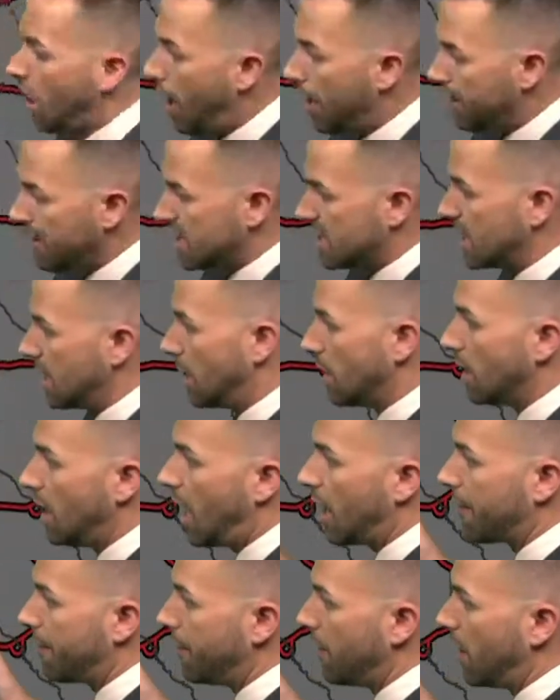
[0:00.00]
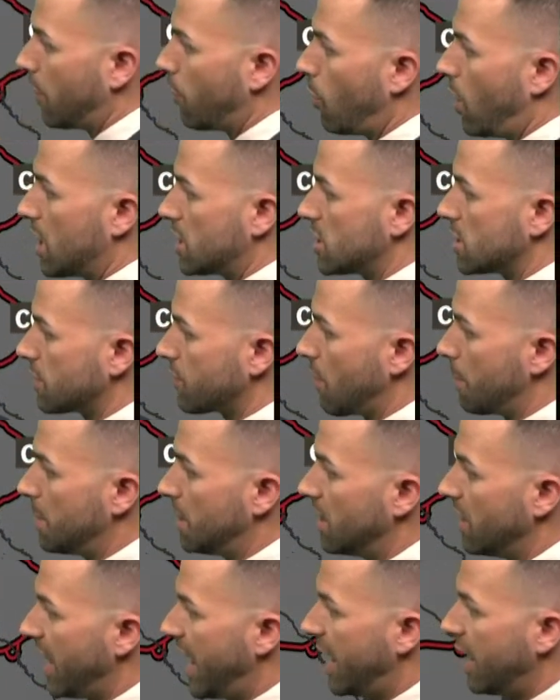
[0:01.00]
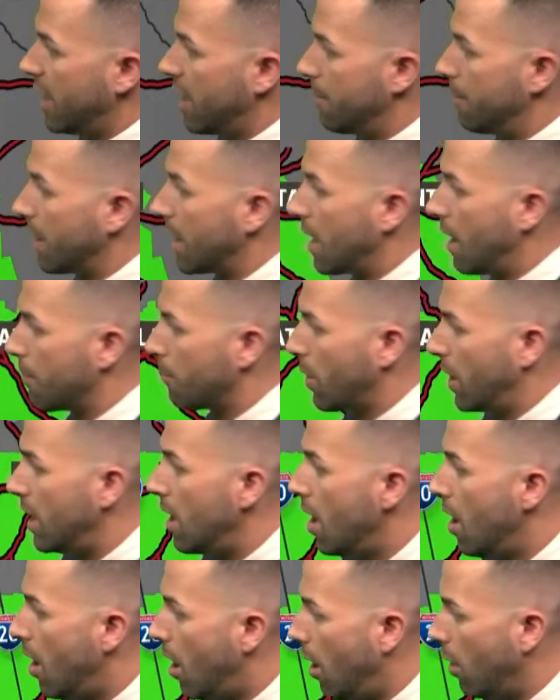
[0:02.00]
Obviously, a lot of flood watches from Atlanta to Montgomery,